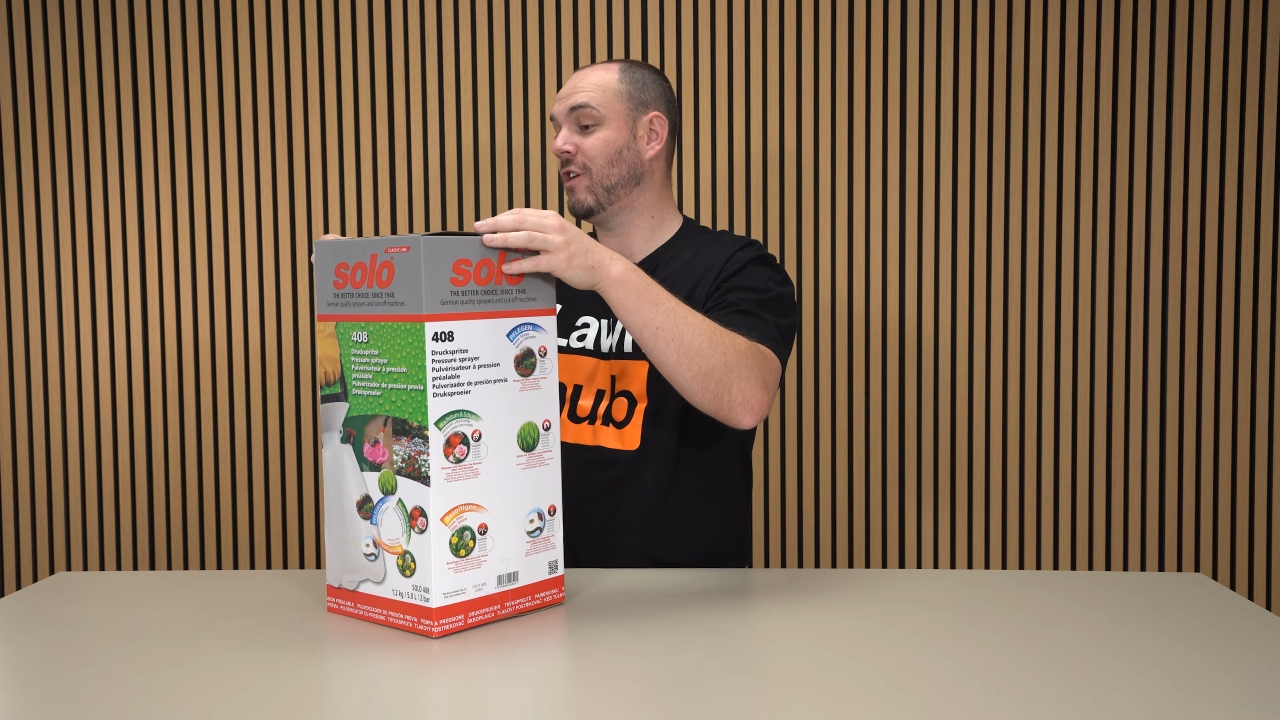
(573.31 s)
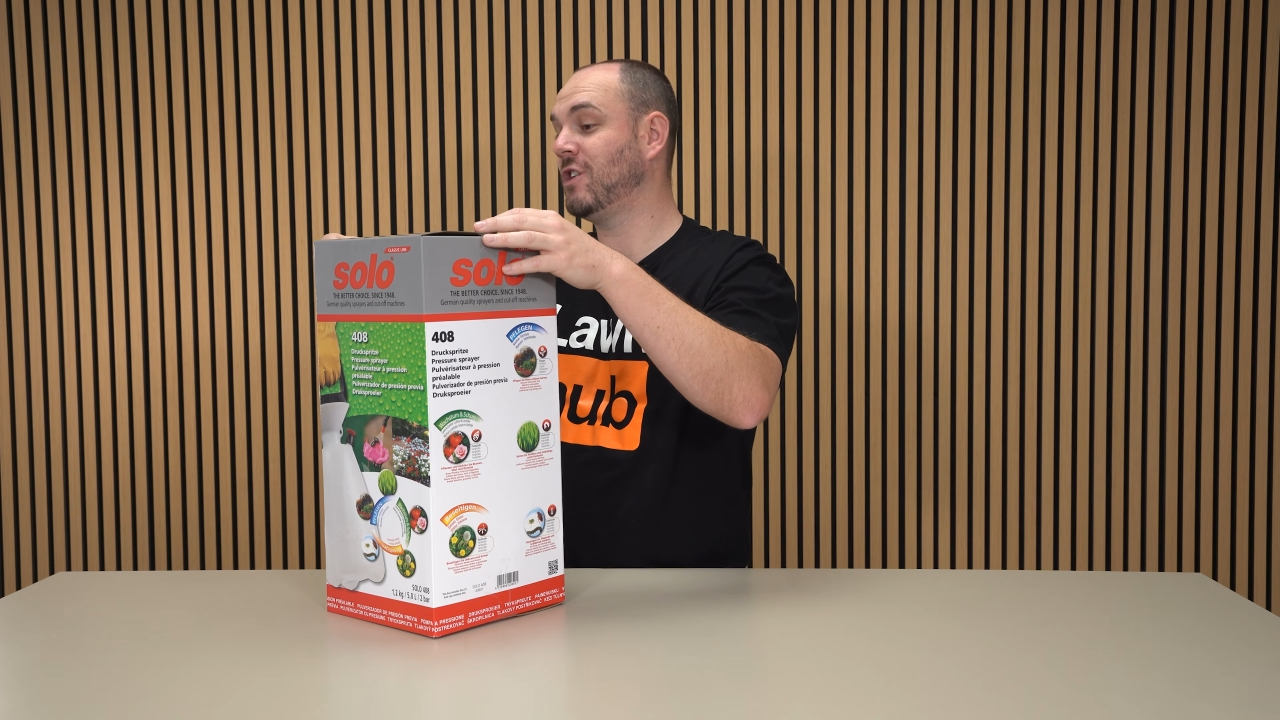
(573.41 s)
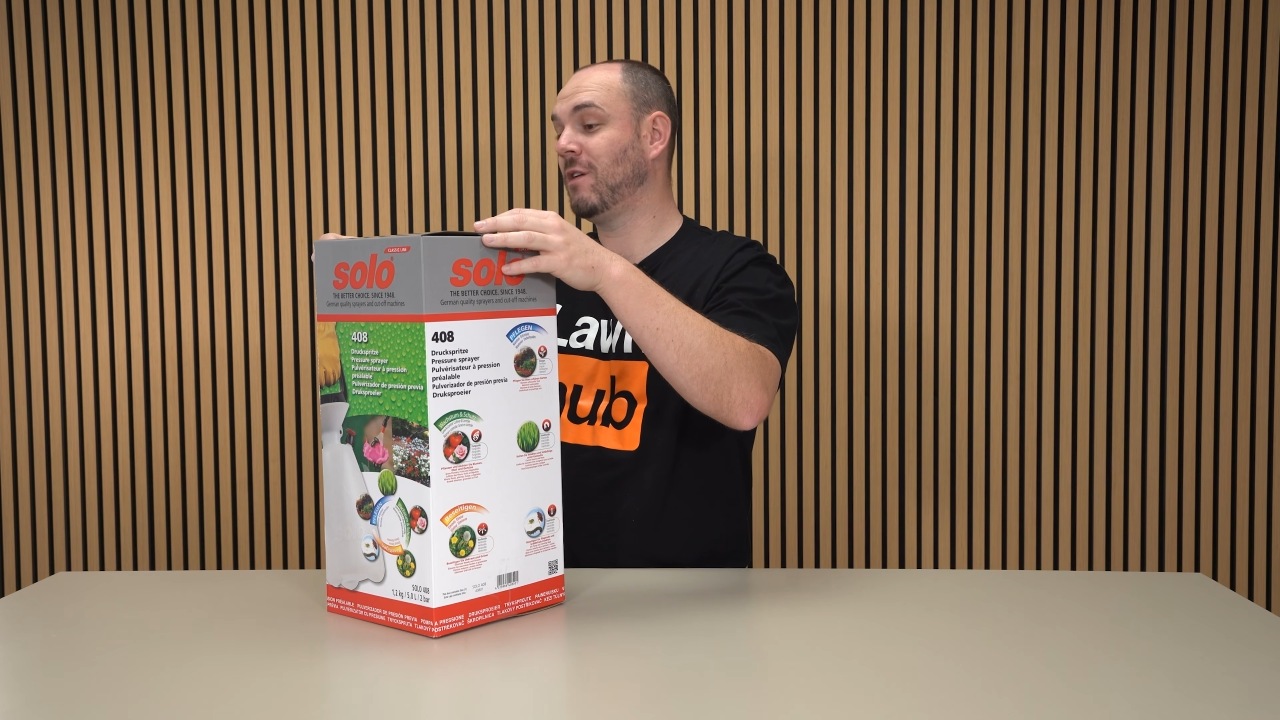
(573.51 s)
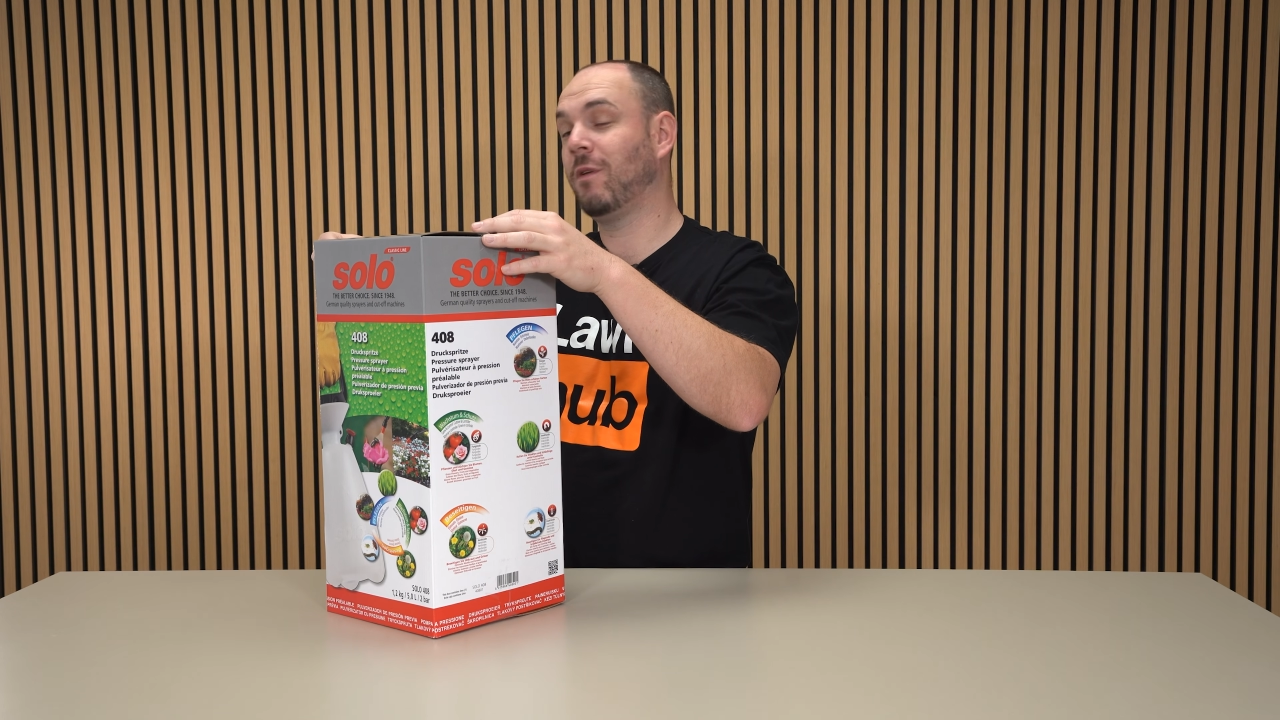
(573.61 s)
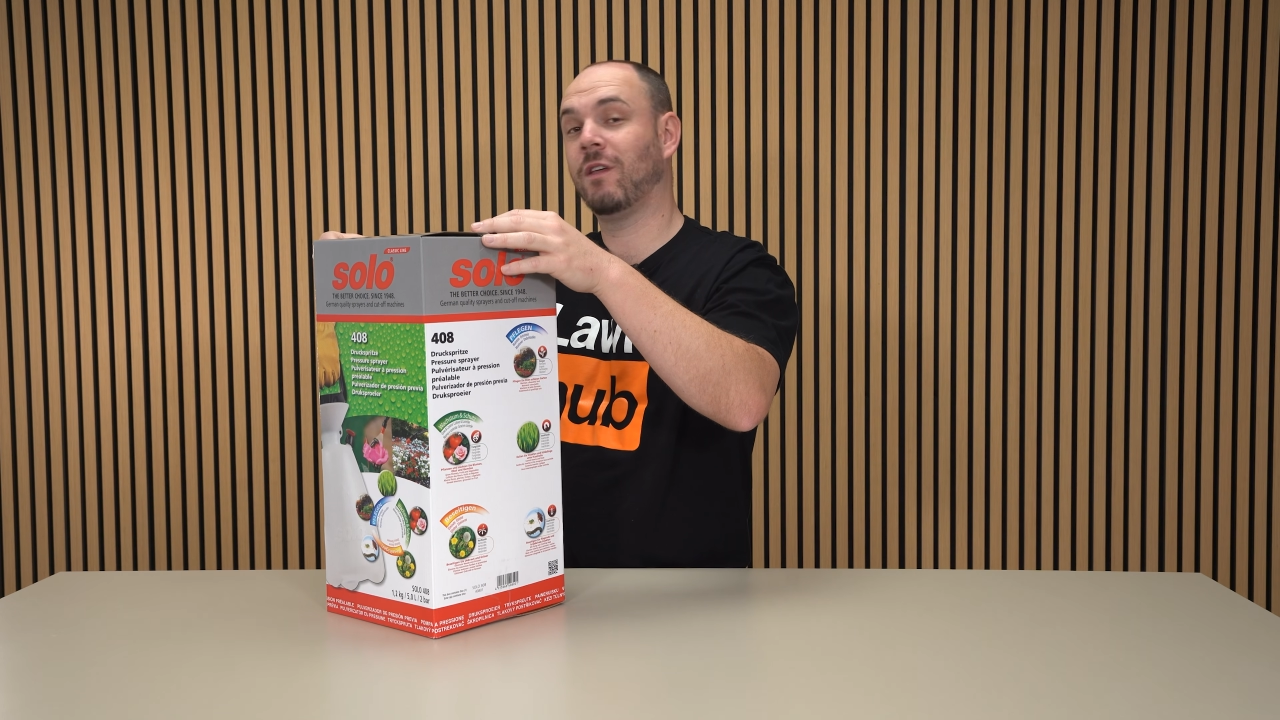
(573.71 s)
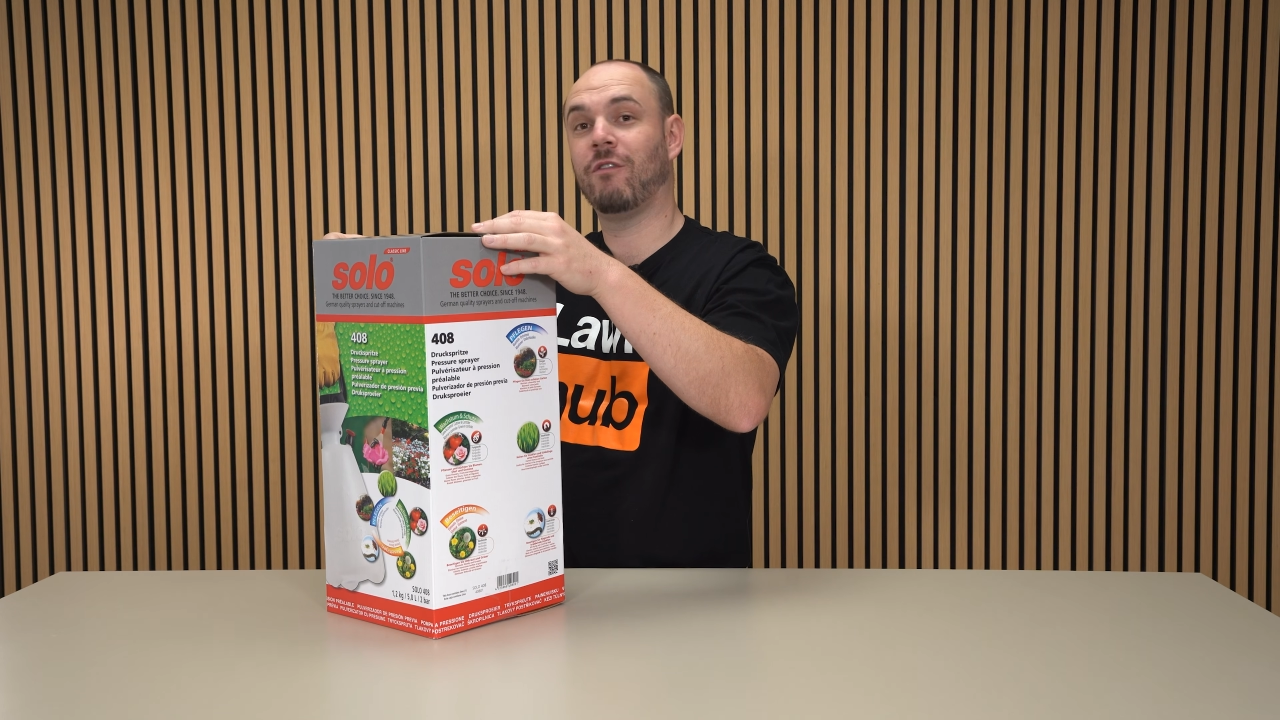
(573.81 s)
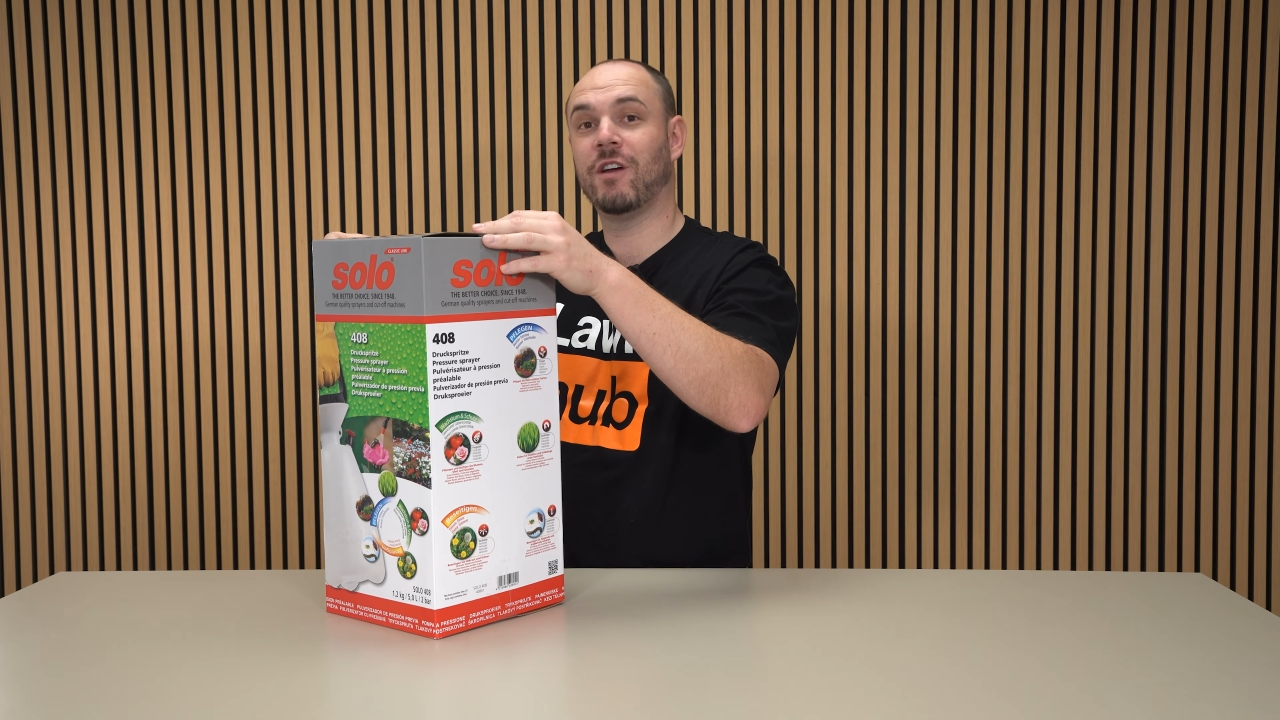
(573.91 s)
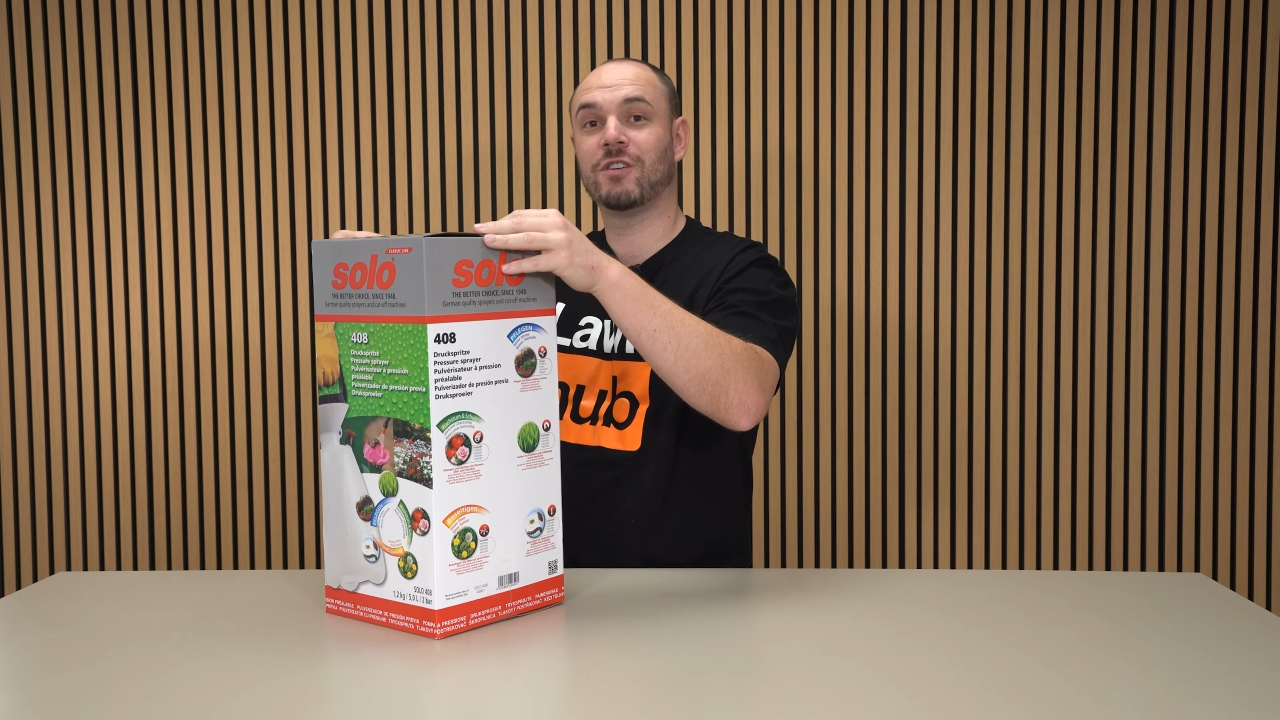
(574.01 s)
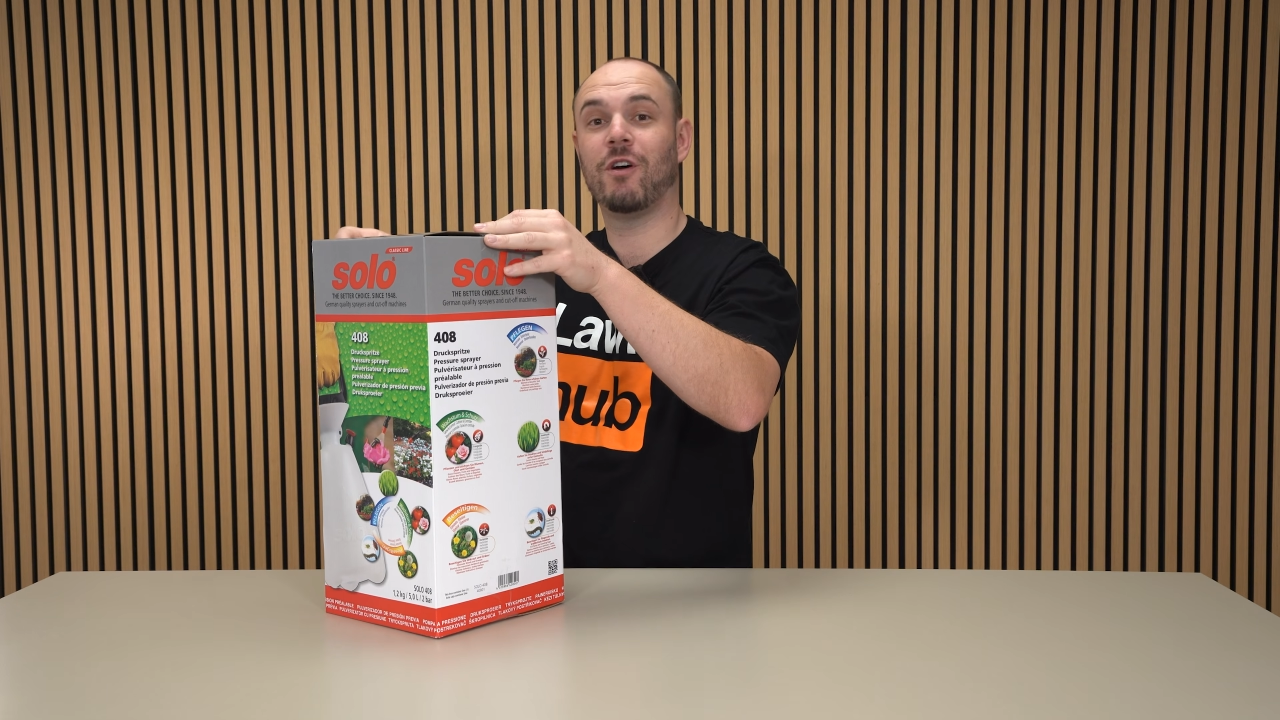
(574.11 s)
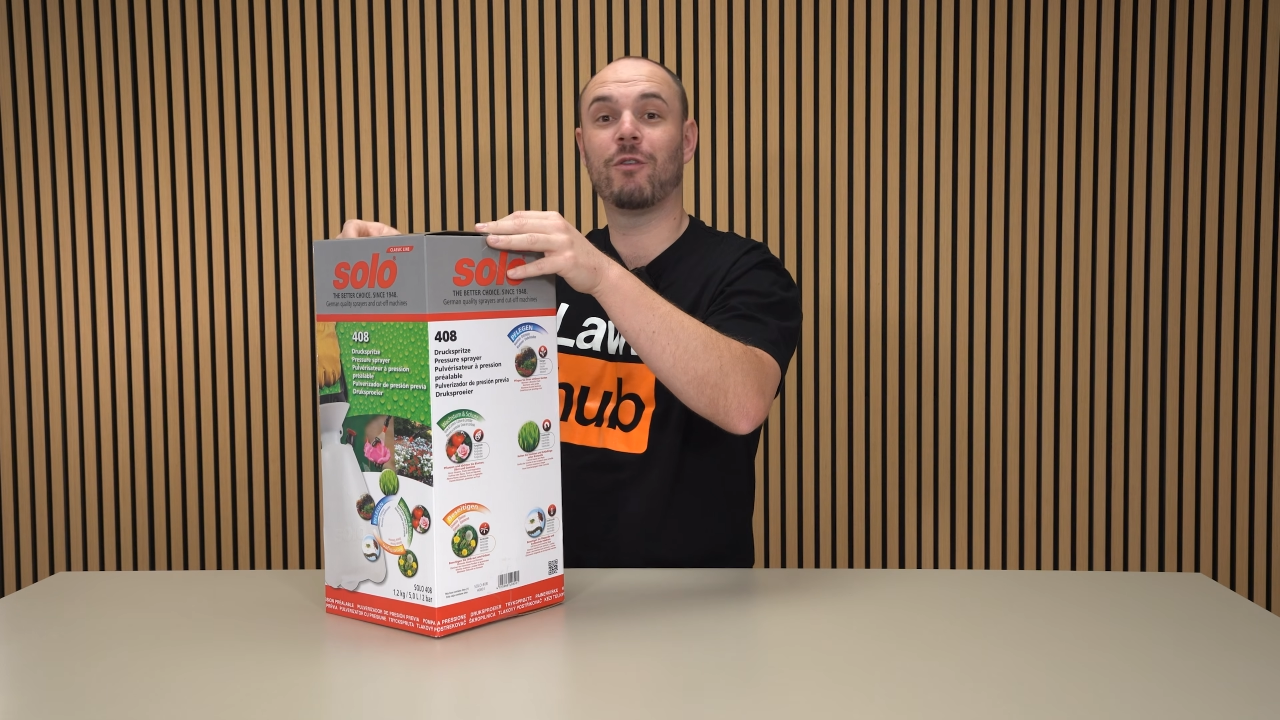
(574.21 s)
shipping
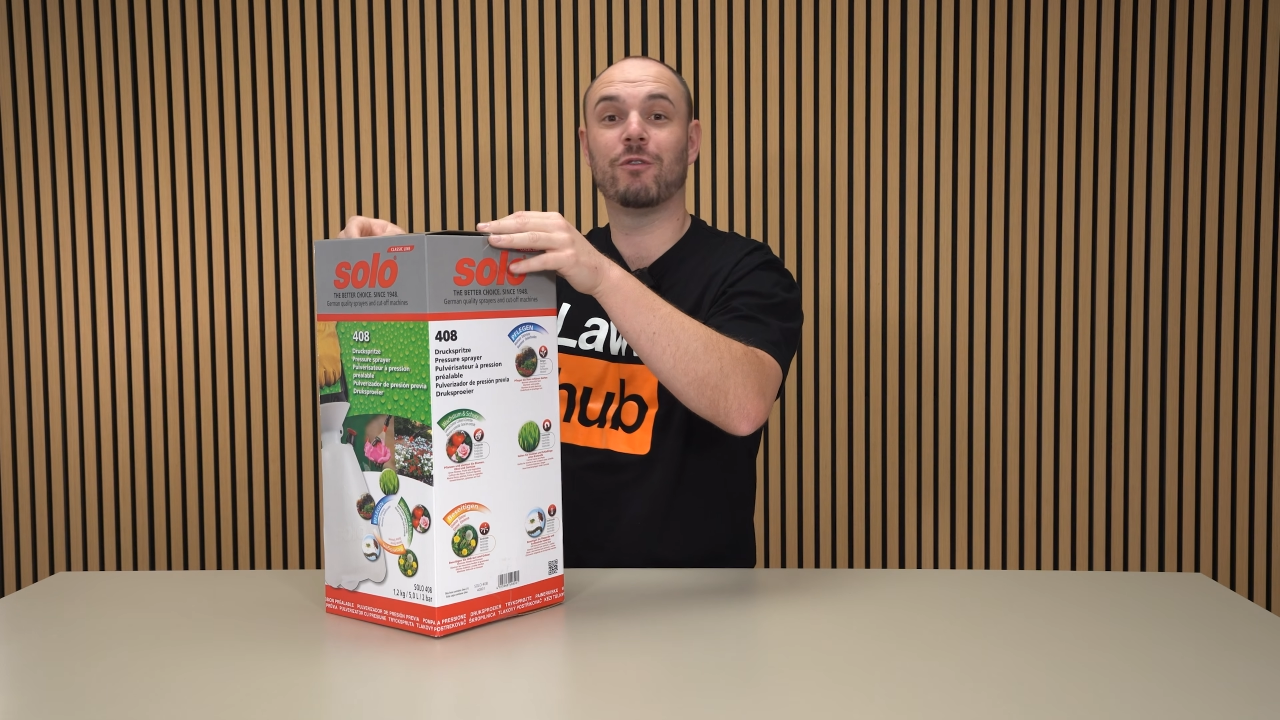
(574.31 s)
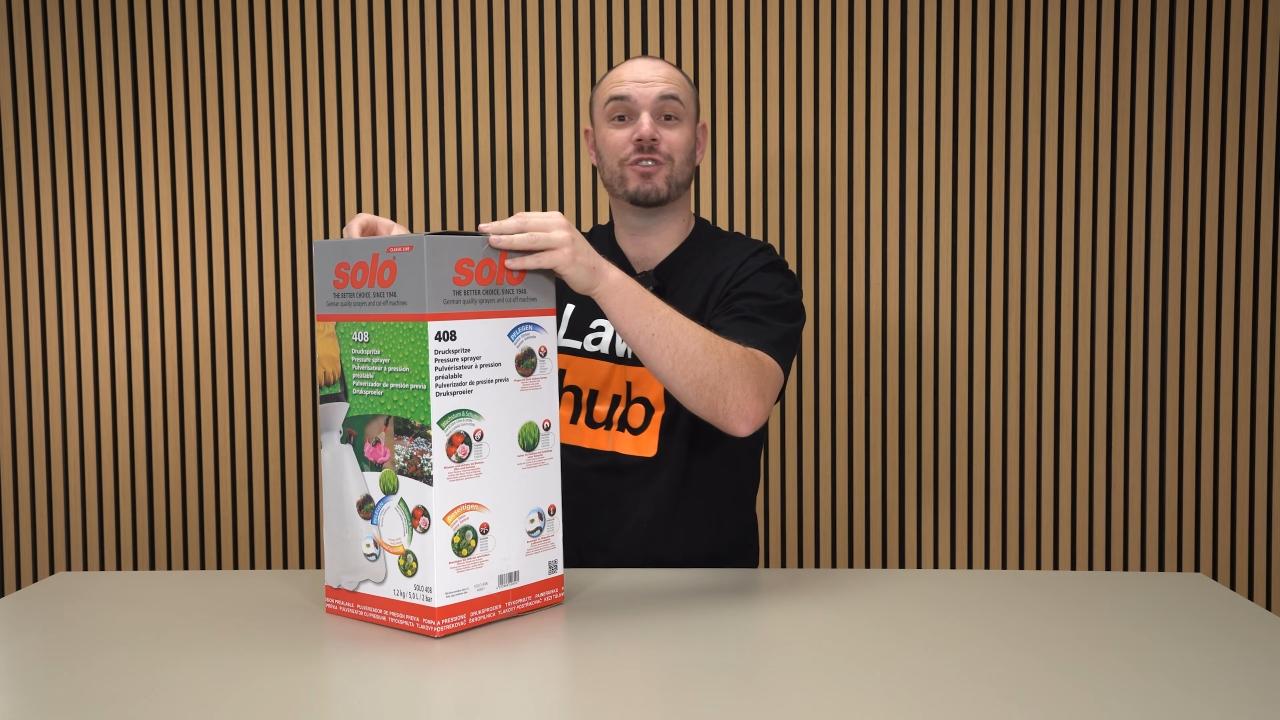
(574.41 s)
threshold or